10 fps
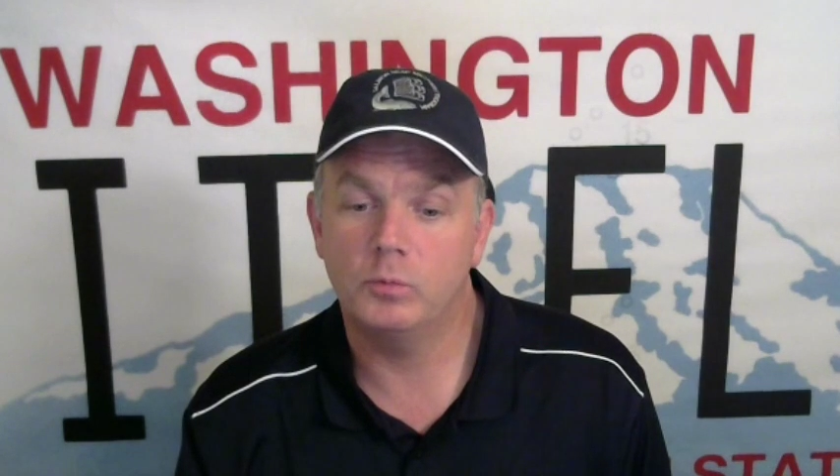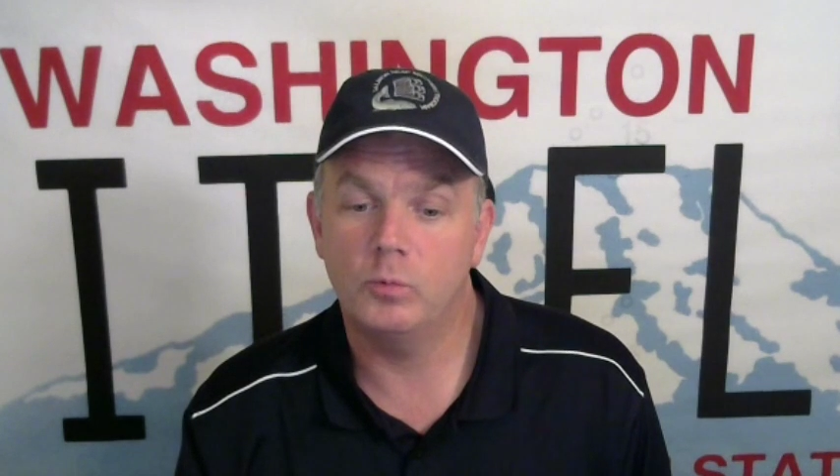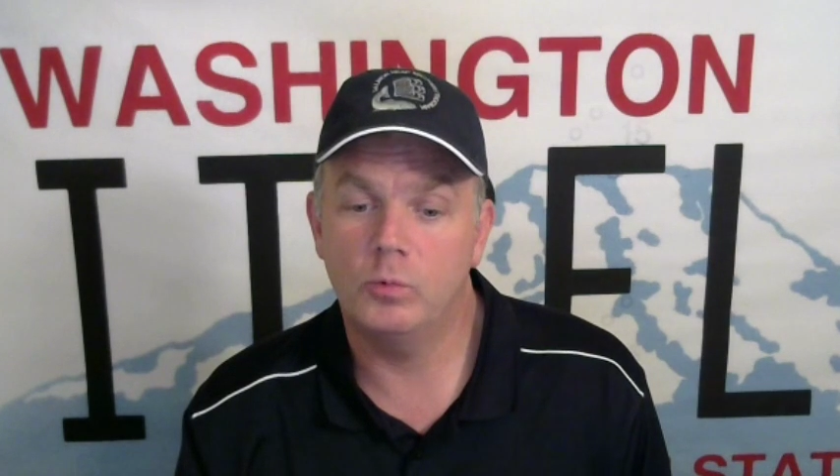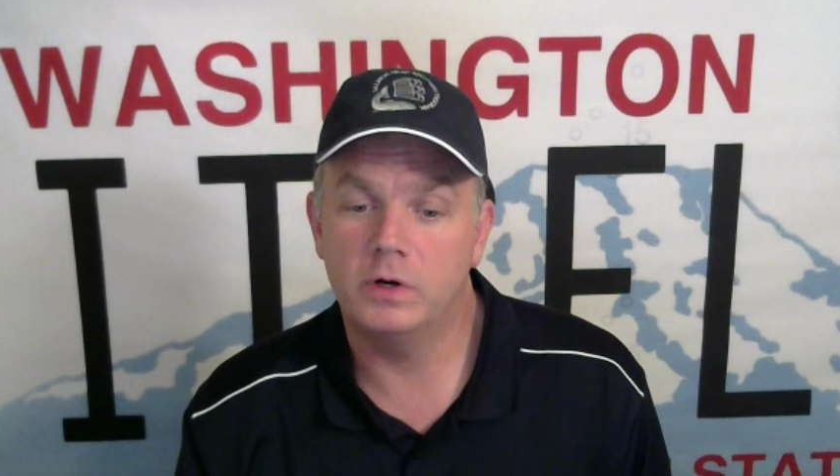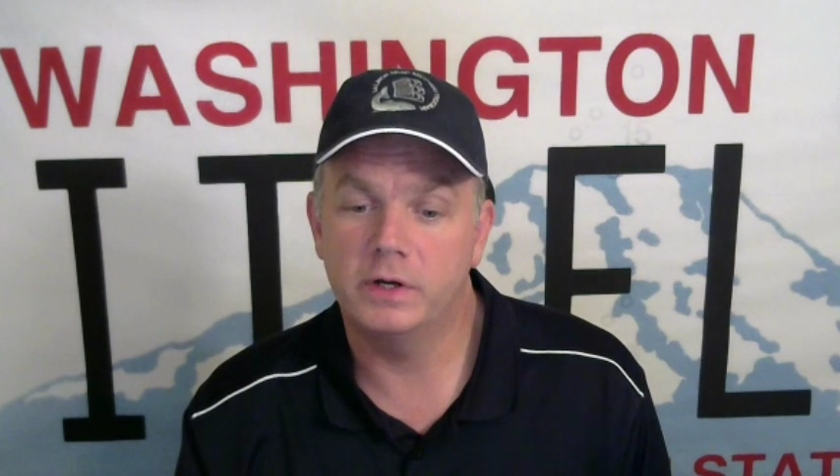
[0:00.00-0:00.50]

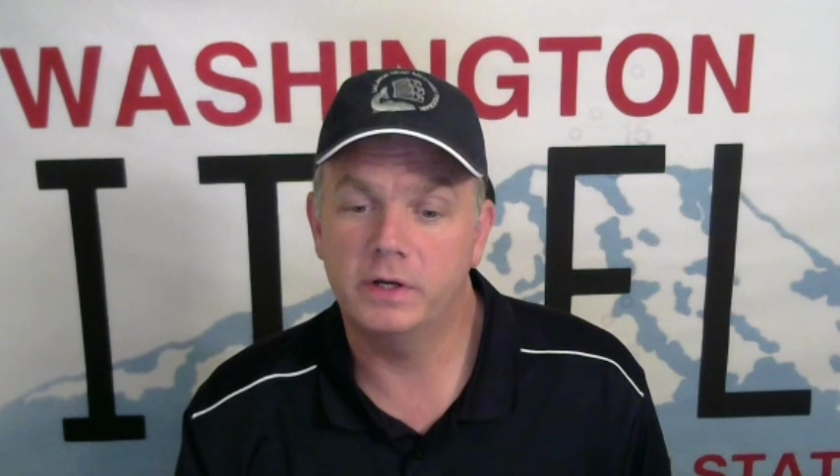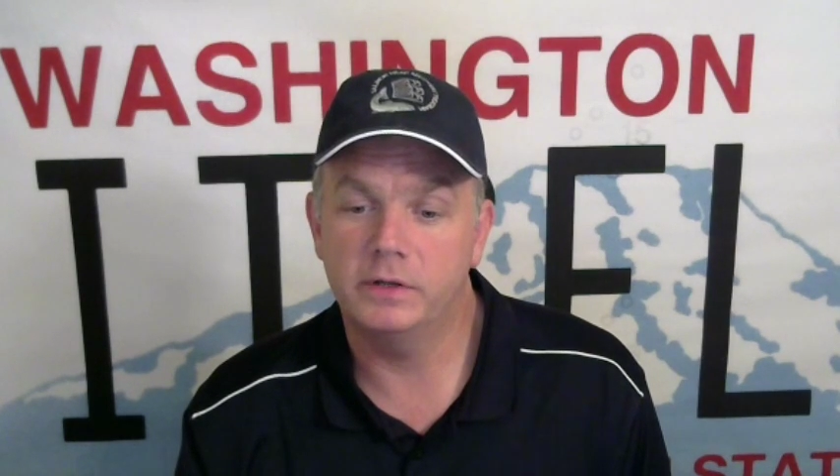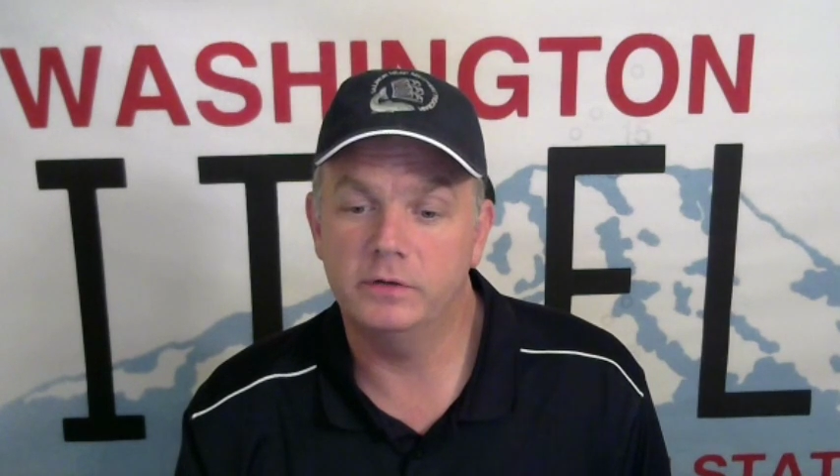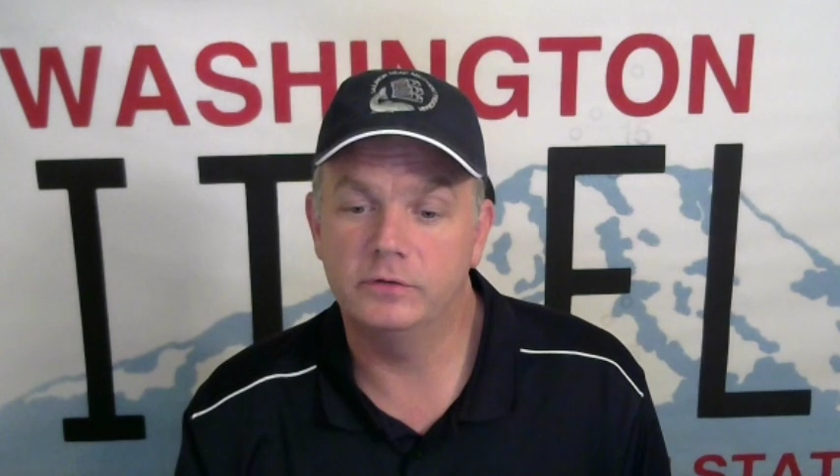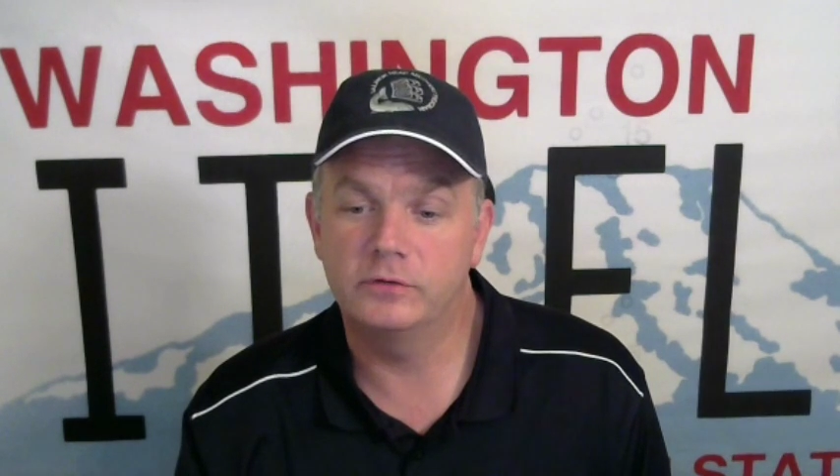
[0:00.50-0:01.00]

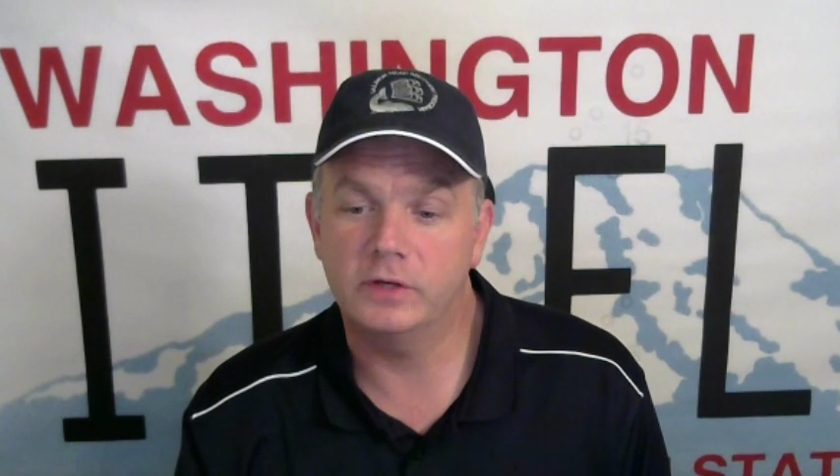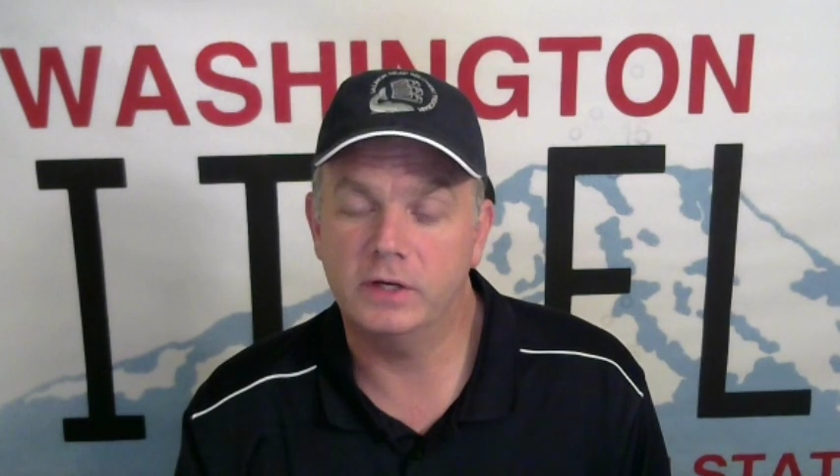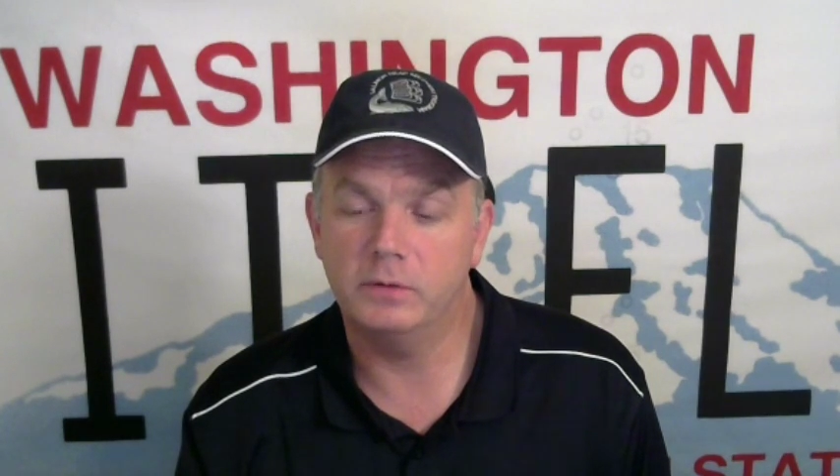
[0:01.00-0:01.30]
was,